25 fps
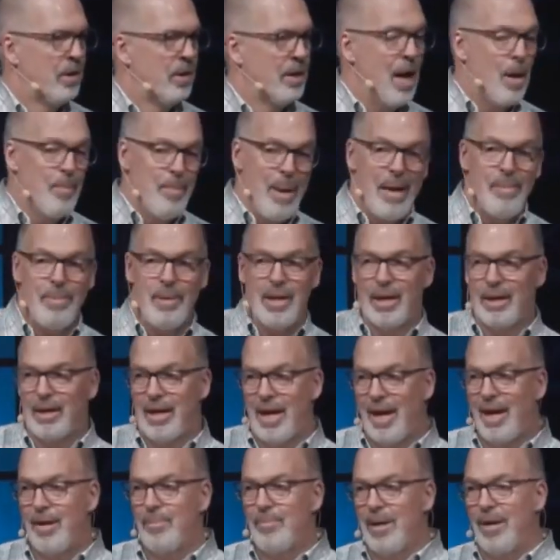Now, maybe it
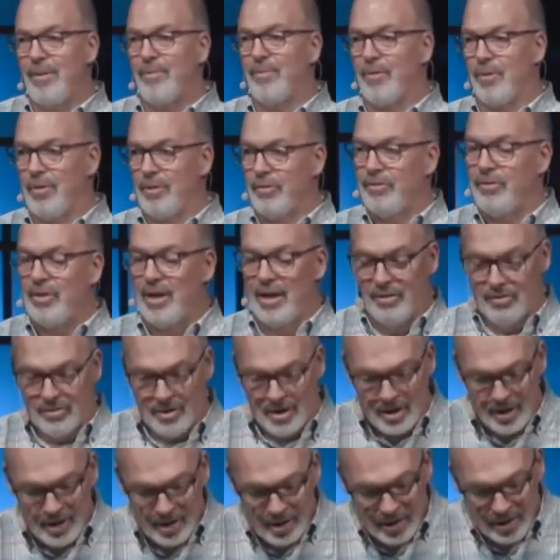can be for a
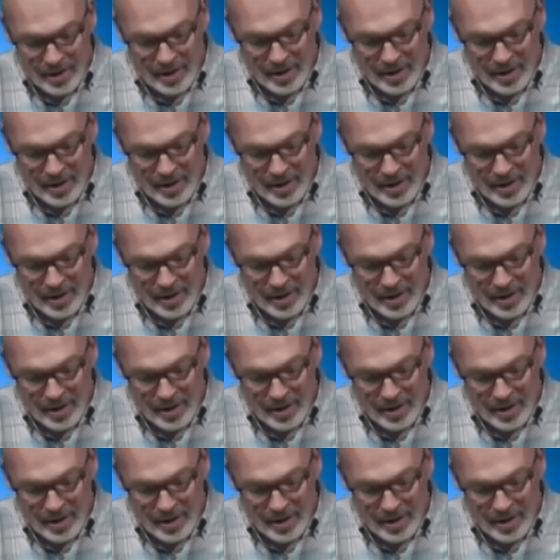season,